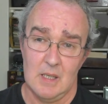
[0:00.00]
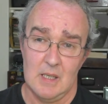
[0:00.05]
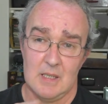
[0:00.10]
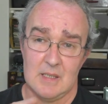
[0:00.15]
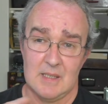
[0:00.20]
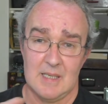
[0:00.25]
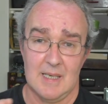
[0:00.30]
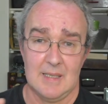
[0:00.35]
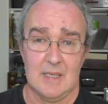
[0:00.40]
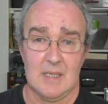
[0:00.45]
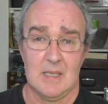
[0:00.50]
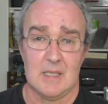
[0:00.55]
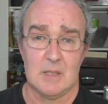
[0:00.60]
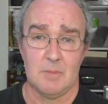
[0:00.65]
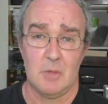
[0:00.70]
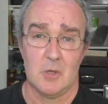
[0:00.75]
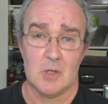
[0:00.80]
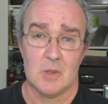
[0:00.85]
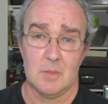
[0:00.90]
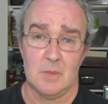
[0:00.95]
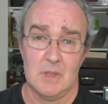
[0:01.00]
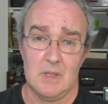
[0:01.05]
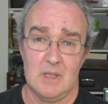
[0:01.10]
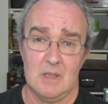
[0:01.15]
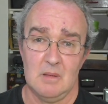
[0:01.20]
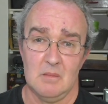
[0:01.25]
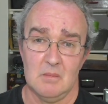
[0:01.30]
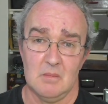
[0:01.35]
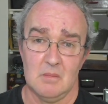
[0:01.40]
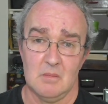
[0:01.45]
is technically supposed to
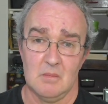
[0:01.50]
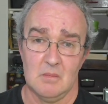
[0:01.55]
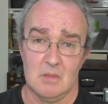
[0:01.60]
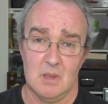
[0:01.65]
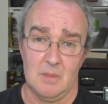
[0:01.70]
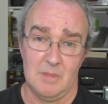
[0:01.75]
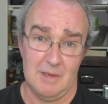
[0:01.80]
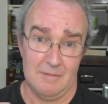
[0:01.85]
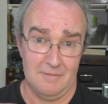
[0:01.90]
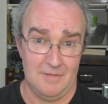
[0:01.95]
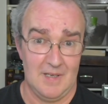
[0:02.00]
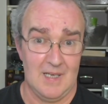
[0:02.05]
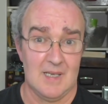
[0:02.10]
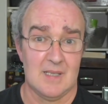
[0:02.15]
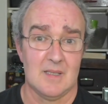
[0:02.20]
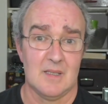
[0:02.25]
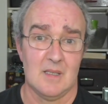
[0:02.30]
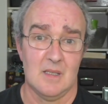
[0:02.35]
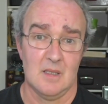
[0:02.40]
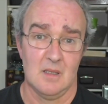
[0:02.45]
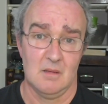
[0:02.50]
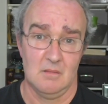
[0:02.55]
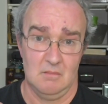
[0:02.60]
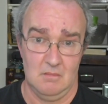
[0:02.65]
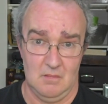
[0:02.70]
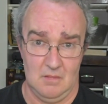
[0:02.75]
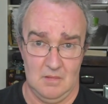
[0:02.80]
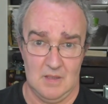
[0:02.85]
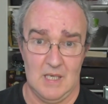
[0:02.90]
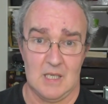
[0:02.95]
be a bit faster,
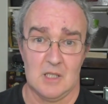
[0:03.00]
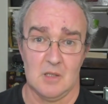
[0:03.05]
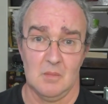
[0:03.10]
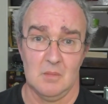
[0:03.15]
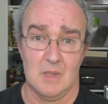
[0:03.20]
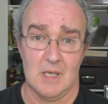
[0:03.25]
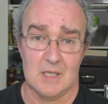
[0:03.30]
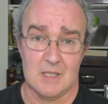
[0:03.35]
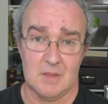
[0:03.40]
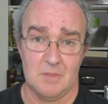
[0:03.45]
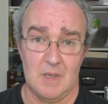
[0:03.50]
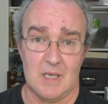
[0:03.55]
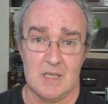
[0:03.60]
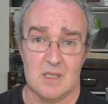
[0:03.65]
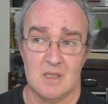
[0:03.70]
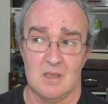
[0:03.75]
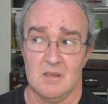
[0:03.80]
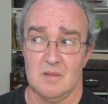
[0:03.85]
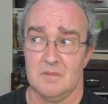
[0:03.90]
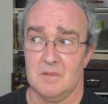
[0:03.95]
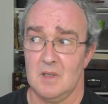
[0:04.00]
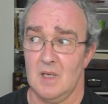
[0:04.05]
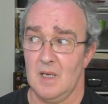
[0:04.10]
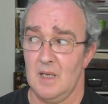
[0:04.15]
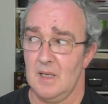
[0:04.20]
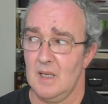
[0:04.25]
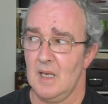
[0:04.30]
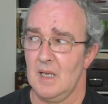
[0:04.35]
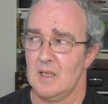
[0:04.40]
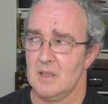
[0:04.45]
takes up less space, stuff
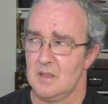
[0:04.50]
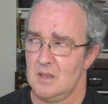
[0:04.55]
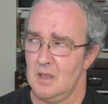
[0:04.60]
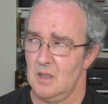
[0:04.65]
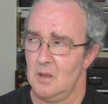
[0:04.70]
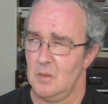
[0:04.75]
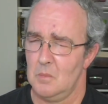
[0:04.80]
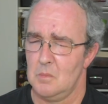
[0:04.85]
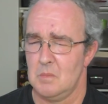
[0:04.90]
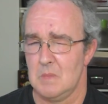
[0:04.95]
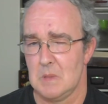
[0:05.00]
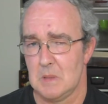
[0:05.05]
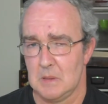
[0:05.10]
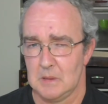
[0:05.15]
like that. So